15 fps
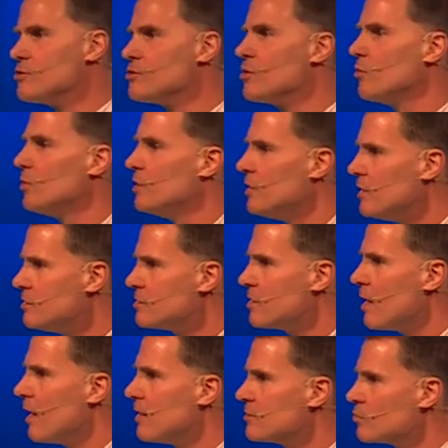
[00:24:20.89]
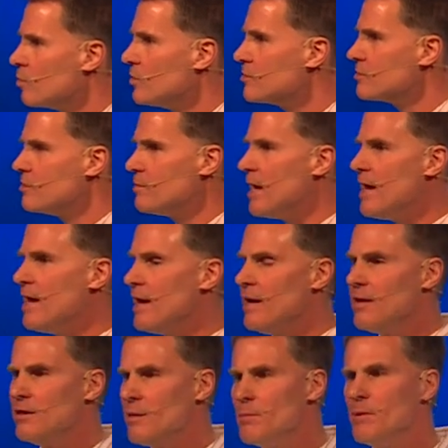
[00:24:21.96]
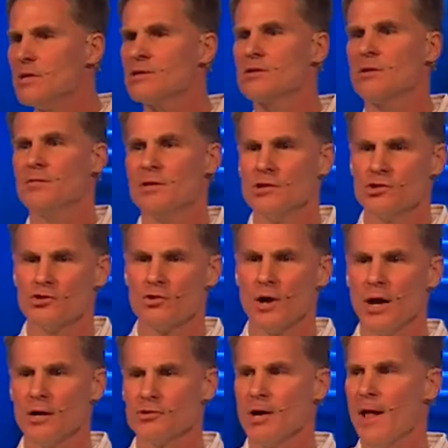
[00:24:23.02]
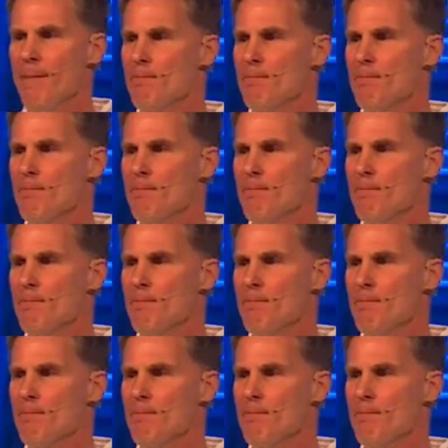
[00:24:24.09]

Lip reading: So we need God's wisdom in the midst of these trials,